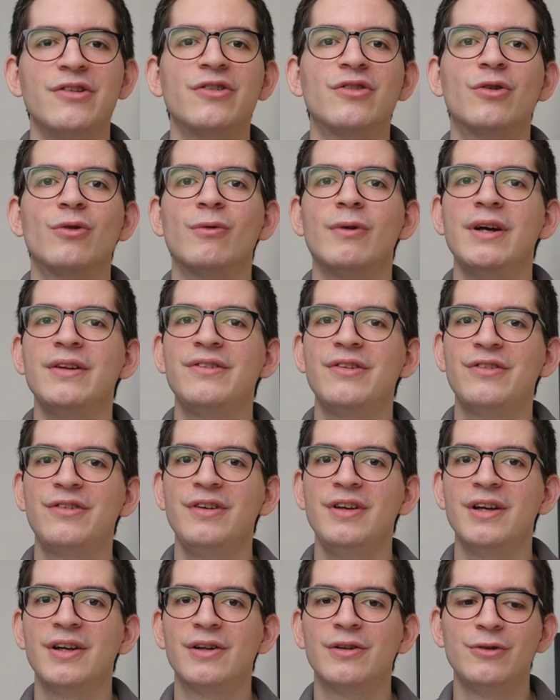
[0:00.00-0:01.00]
is great to
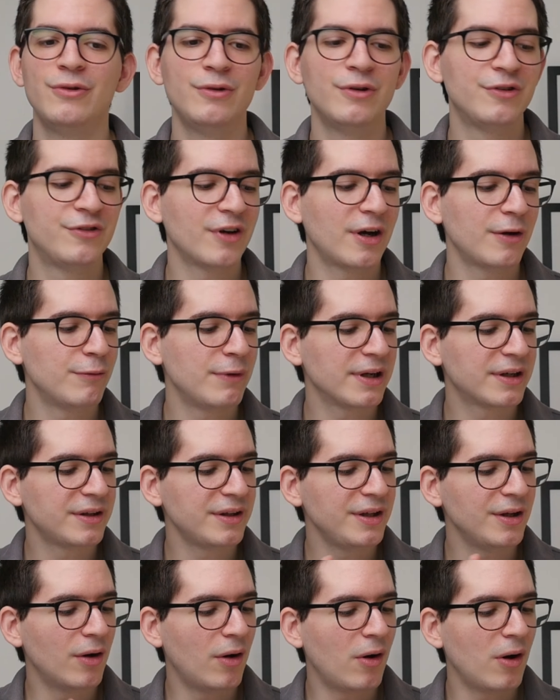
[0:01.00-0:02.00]
see included
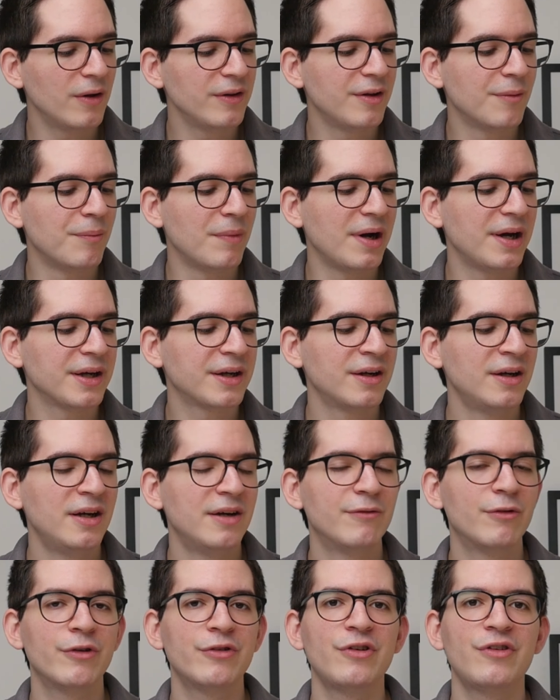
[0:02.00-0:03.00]
directly on the mic
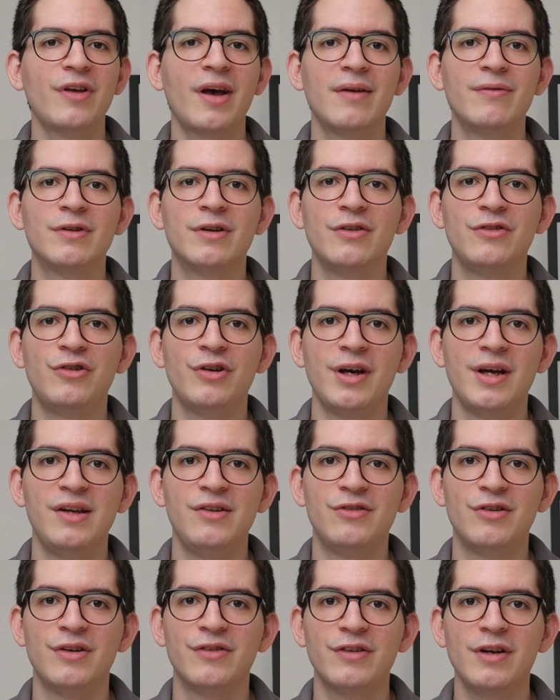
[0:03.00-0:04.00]
versus having to
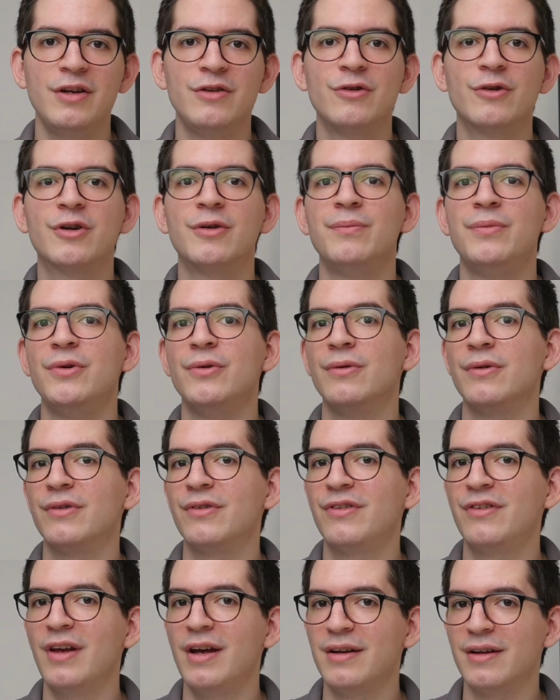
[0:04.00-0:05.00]
change this in your computer
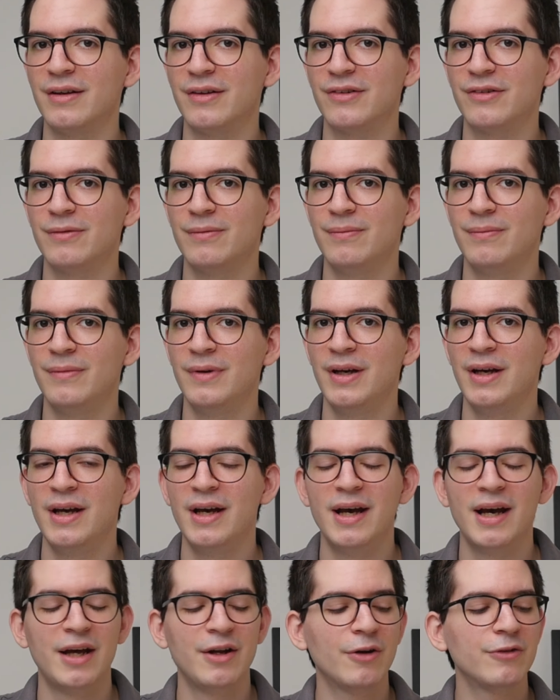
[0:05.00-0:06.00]
settings.
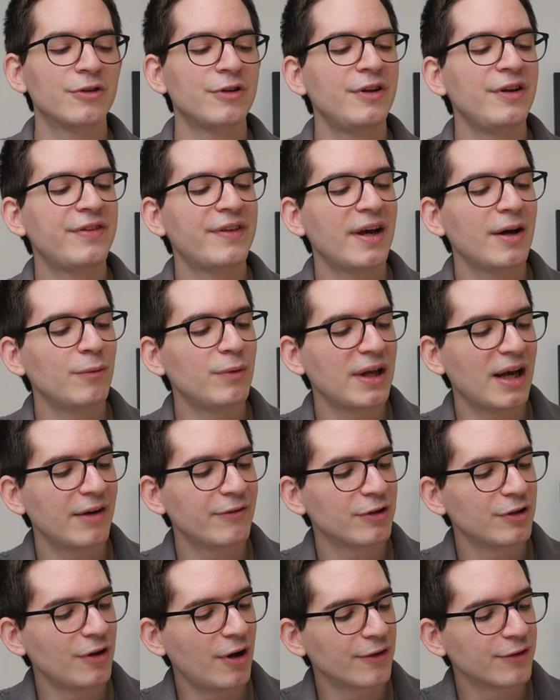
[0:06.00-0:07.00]
And underneath that we
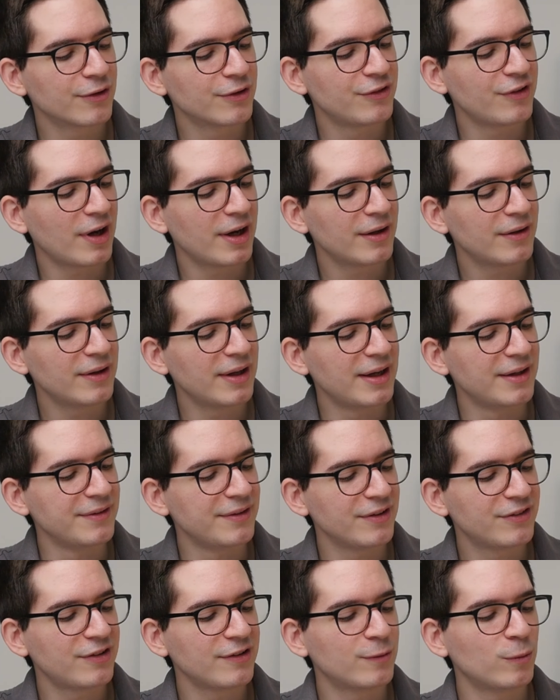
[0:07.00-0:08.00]
have another dial, and
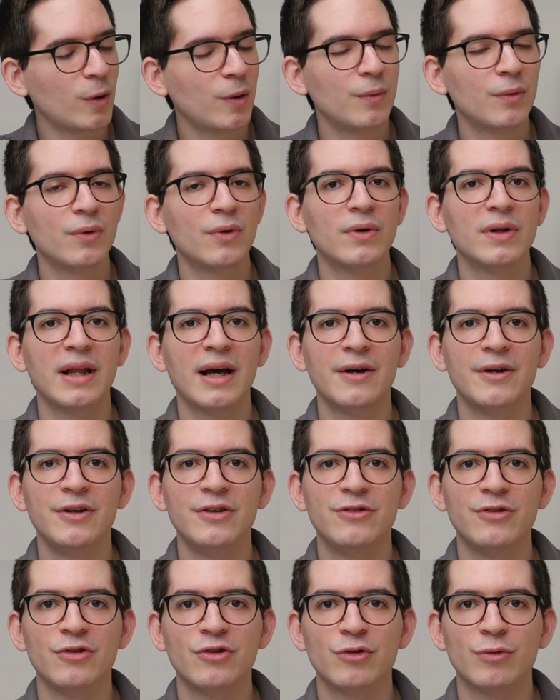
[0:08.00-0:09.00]
this is what will allow you
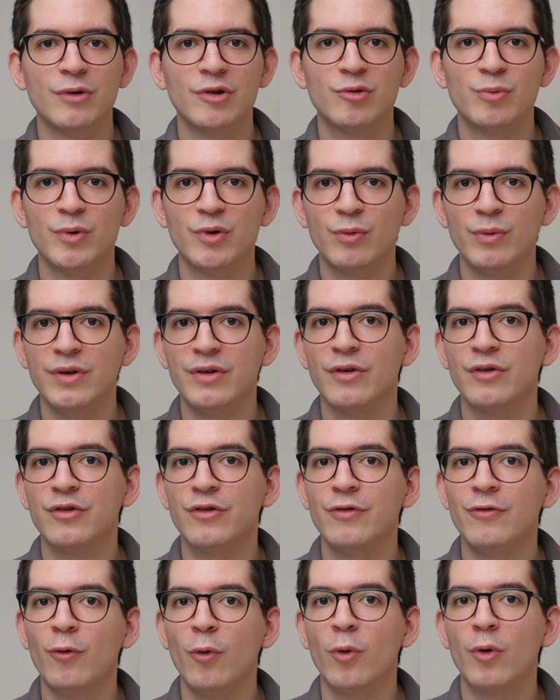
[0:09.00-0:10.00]
to switch between those
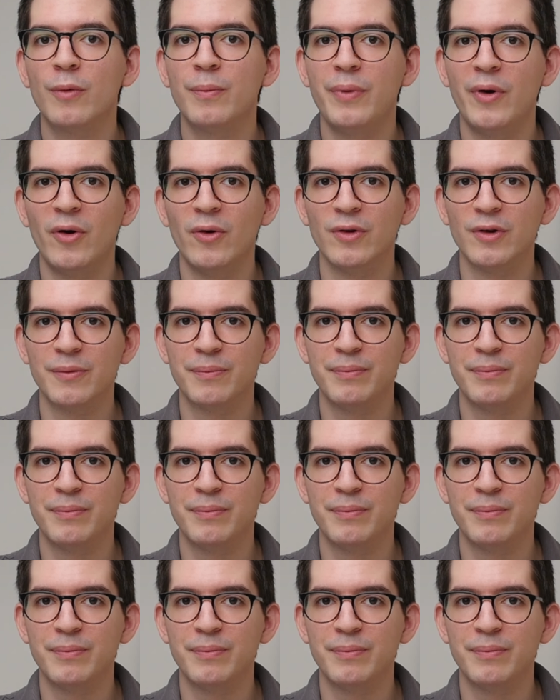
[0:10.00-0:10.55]
4 polar